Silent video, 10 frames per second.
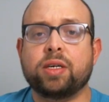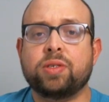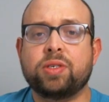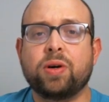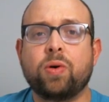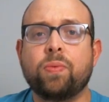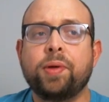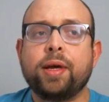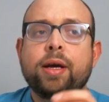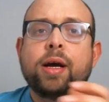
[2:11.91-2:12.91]
So
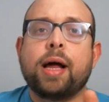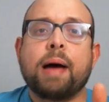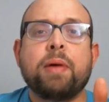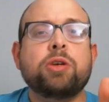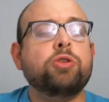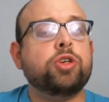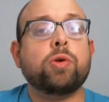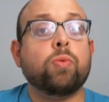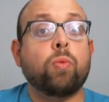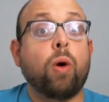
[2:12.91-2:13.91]
I'm not too sure
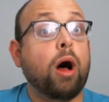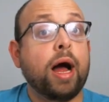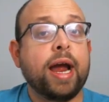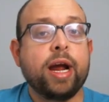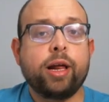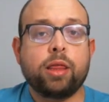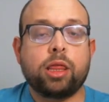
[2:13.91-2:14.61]
why